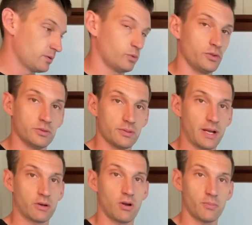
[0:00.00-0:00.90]
We'll use the
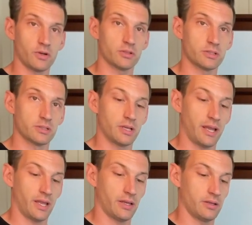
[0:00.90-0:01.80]
micrometers
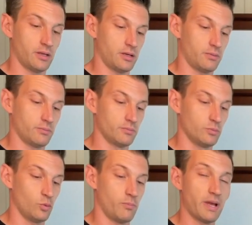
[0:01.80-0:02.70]
and um,
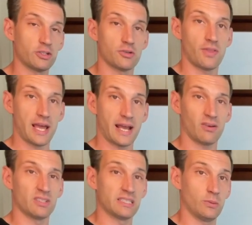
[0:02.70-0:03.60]
we'll measure that
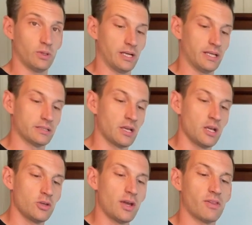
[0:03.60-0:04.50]
out and see what it is.
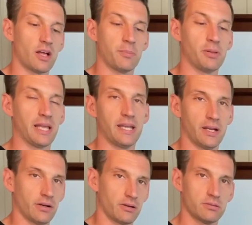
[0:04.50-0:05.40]
You have a lot of play
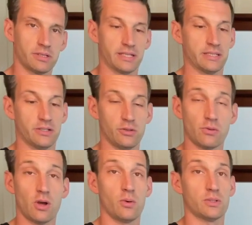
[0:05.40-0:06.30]
here. Like I said, you can
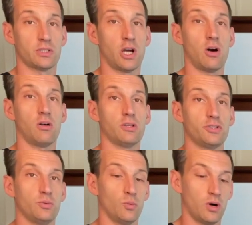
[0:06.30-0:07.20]
go as tall as
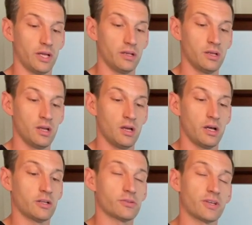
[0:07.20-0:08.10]
you want.
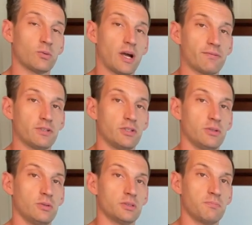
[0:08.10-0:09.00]
Another thing we'll have to do is